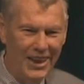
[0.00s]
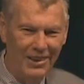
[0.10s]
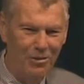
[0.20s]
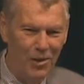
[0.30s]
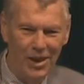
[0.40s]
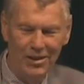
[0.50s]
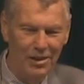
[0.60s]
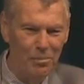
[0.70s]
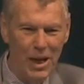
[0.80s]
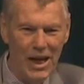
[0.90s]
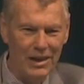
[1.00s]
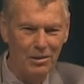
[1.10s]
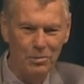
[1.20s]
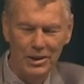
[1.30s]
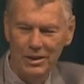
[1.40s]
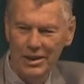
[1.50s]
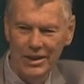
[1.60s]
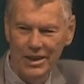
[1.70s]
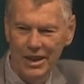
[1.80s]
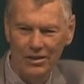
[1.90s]
and around to the back of the building
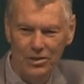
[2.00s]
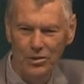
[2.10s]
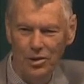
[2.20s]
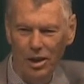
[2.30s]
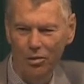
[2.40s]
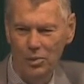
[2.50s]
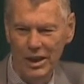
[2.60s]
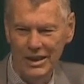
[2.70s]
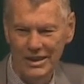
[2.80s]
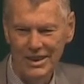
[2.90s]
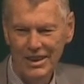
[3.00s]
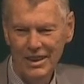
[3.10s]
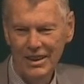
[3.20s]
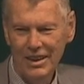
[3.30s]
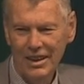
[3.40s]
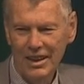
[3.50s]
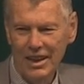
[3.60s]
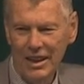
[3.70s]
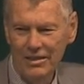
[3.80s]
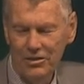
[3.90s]
and down two hallways
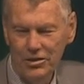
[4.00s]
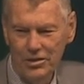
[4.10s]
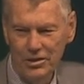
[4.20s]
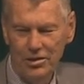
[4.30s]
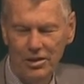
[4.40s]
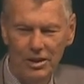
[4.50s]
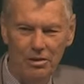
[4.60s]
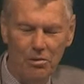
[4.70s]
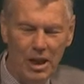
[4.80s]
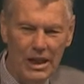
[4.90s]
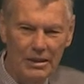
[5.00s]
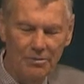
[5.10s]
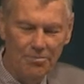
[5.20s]
and through a door on the right.